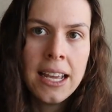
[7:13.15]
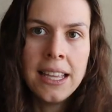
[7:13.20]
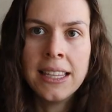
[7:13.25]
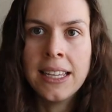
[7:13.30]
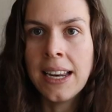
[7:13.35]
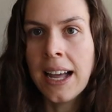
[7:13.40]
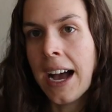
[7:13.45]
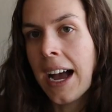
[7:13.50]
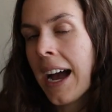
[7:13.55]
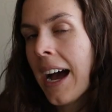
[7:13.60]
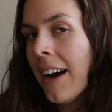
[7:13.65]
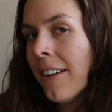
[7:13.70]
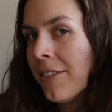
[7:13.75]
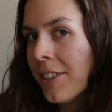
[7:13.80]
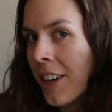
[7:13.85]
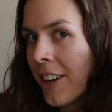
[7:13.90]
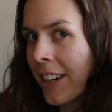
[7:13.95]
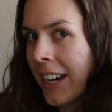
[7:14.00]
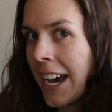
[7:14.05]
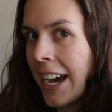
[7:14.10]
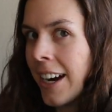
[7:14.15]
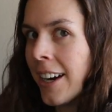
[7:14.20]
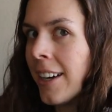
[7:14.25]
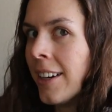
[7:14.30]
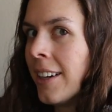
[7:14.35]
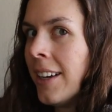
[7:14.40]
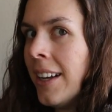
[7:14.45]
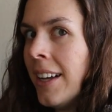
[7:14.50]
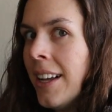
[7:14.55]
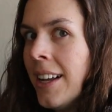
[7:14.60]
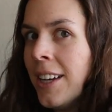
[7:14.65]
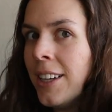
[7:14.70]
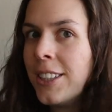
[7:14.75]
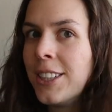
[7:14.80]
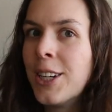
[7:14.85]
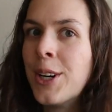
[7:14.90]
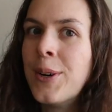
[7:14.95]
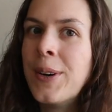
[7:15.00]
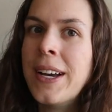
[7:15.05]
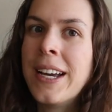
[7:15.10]
And then I have long hair,
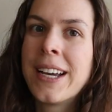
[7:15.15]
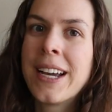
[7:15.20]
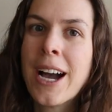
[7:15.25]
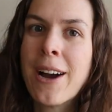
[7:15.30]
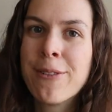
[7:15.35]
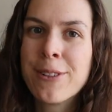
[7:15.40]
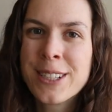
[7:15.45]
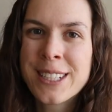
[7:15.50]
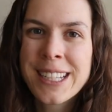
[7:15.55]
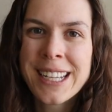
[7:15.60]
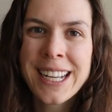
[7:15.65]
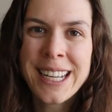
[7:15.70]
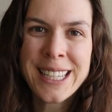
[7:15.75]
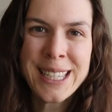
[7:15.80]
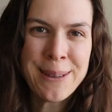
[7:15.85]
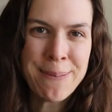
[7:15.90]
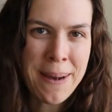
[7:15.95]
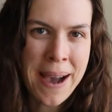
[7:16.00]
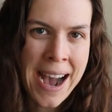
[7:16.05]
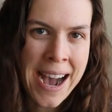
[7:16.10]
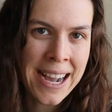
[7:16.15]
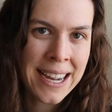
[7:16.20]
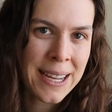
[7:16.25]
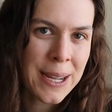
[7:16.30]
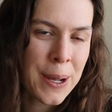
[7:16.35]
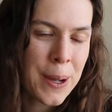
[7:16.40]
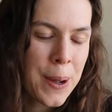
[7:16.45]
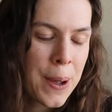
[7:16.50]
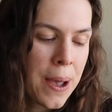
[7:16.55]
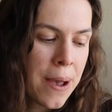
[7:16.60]
so it covers it in the back.